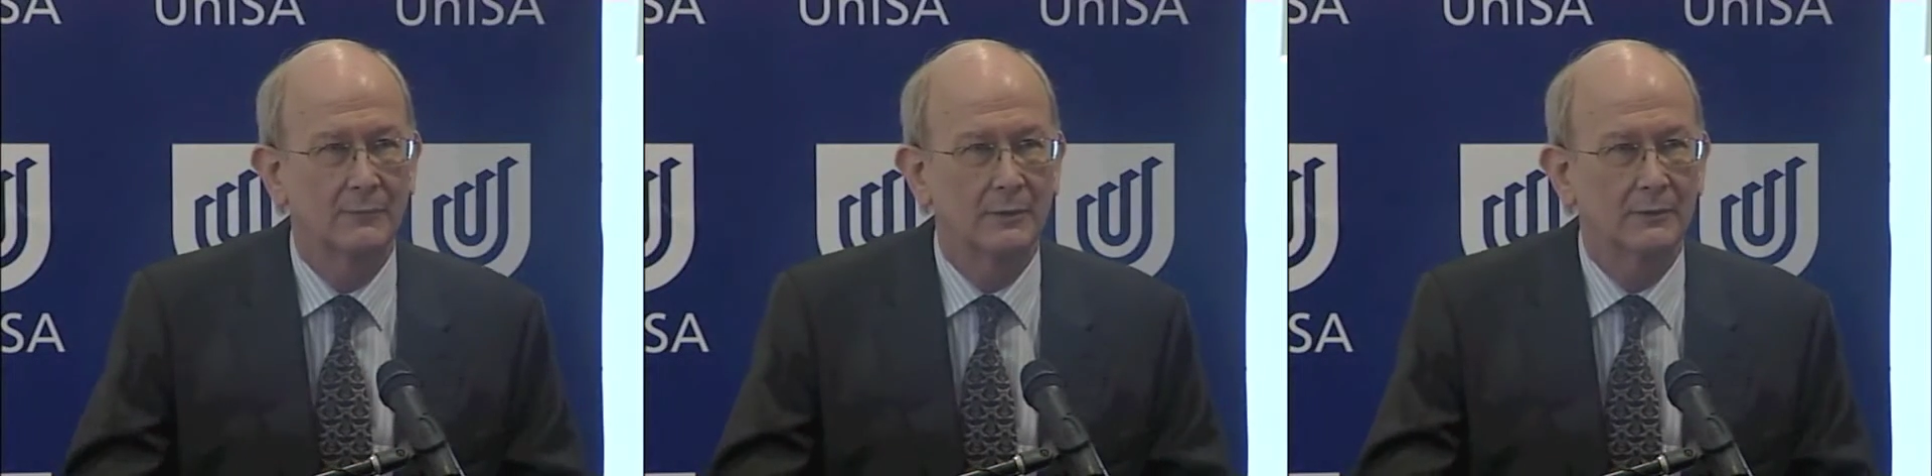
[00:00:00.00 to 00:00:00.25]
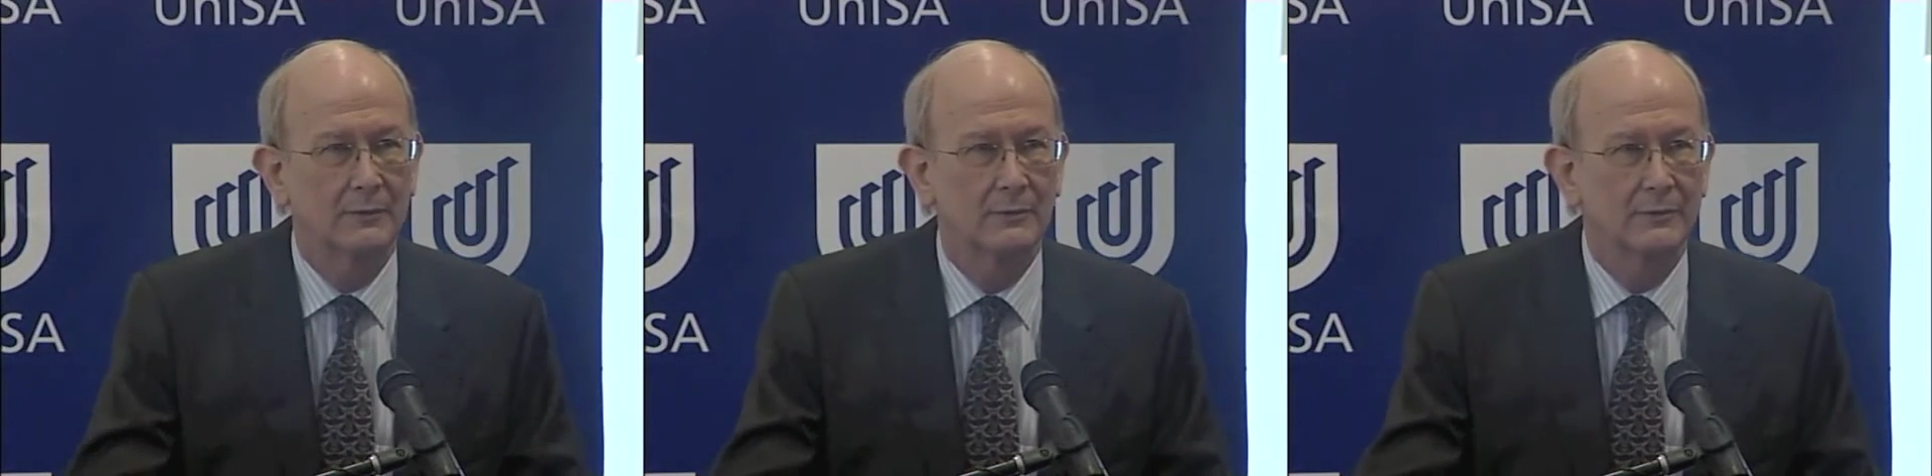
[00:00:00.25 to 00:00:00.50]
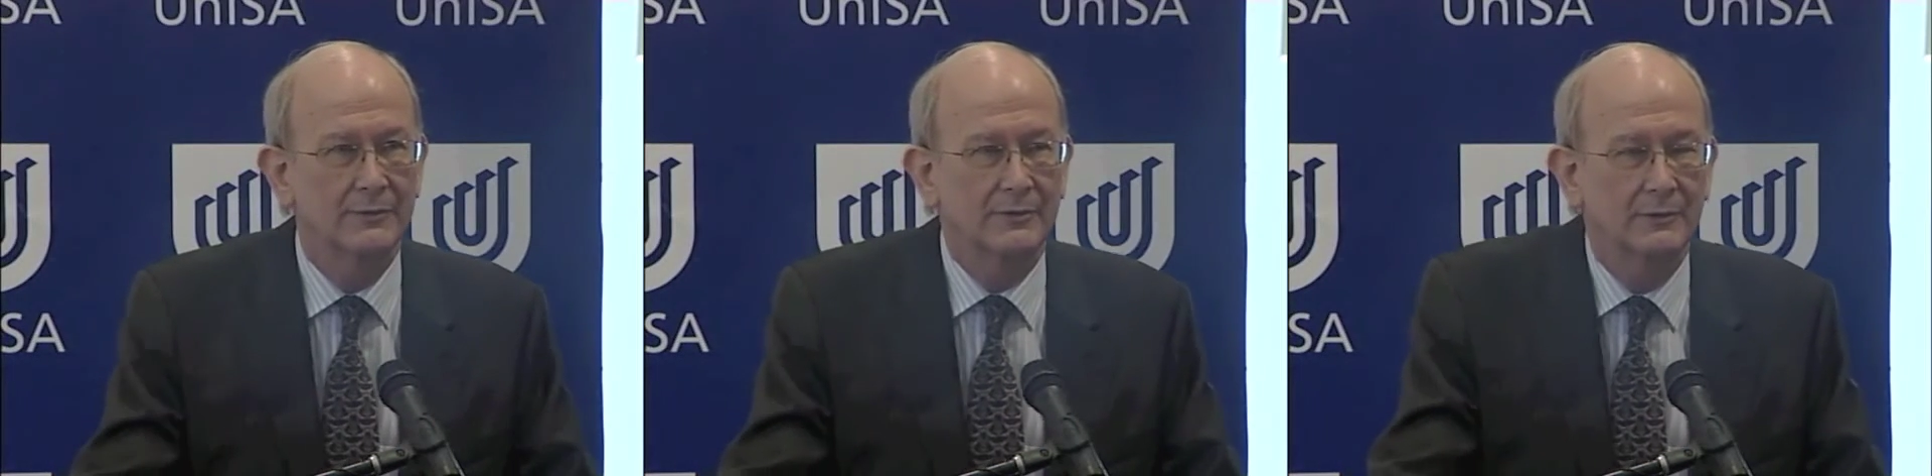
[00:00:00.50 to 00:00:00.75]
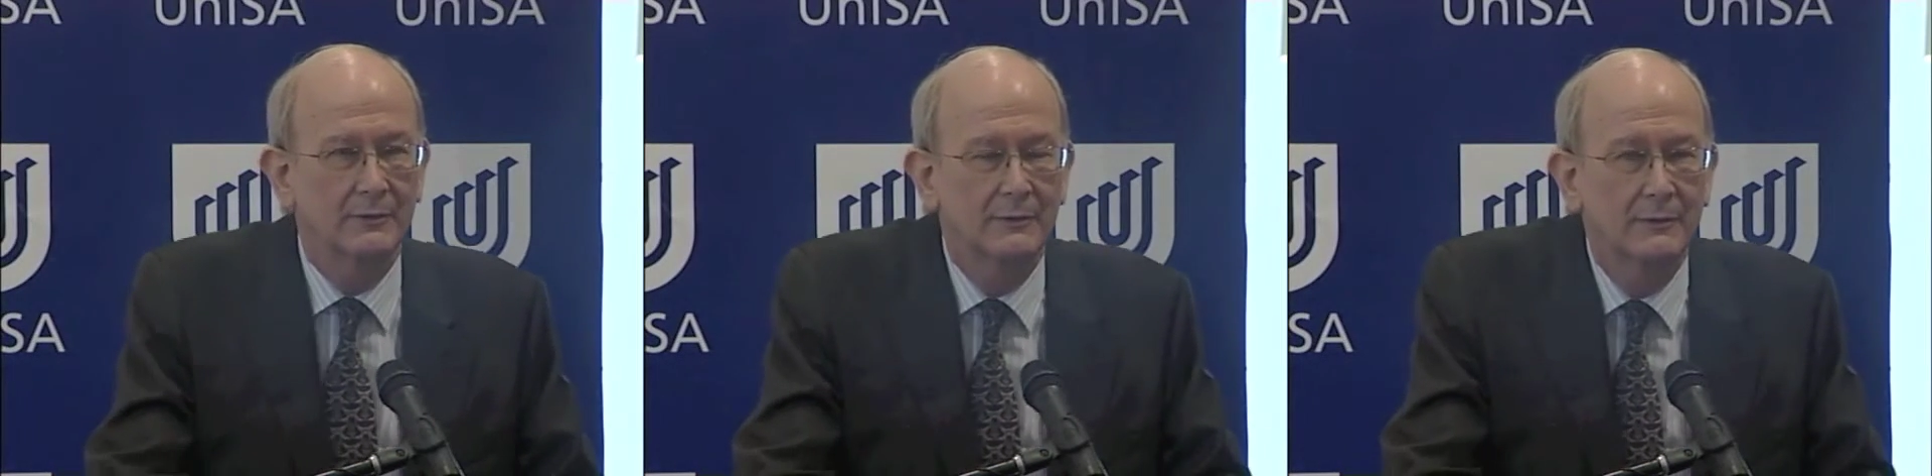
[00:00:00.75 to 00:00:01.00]
of what
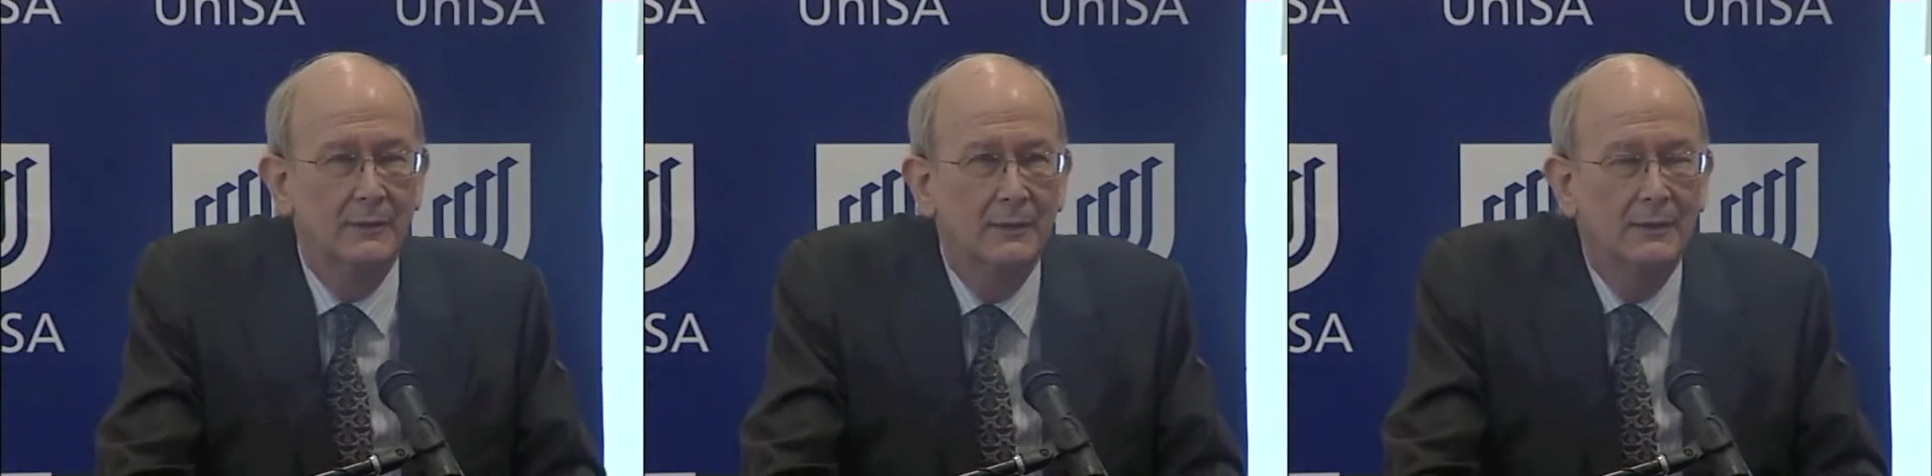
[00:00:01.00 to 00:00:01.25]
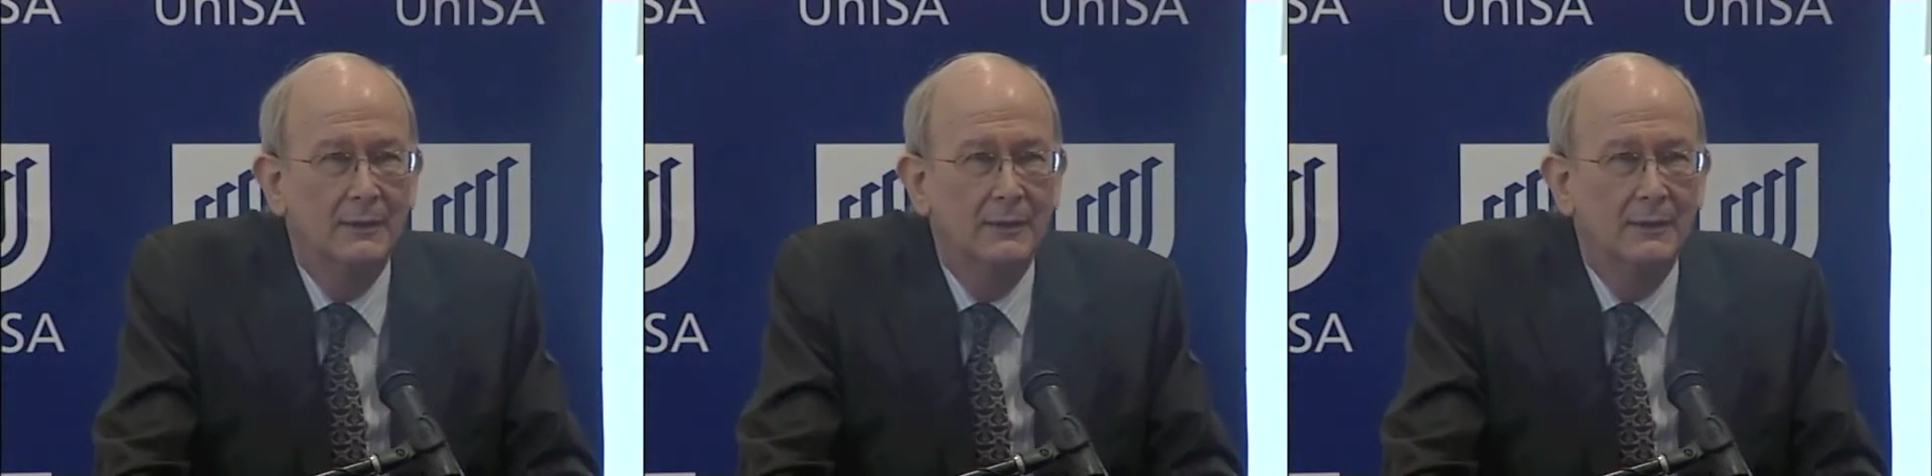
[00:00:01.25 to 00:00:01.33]
courts do,